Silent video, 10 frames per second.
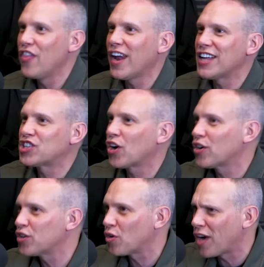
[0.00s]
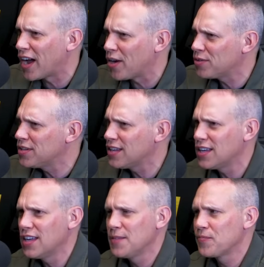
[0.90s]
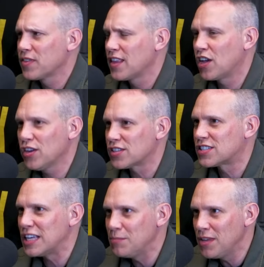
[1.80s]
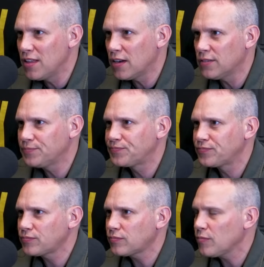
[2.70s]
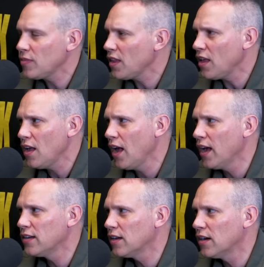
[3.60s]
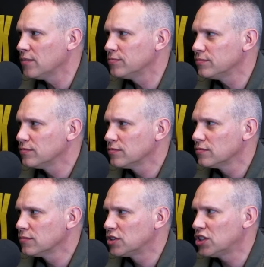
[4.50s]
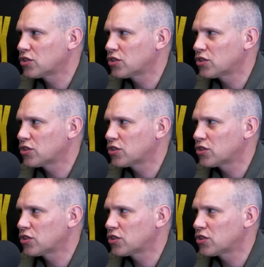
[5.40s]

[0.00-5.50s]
and then I turned around. They could have seen me there. And Just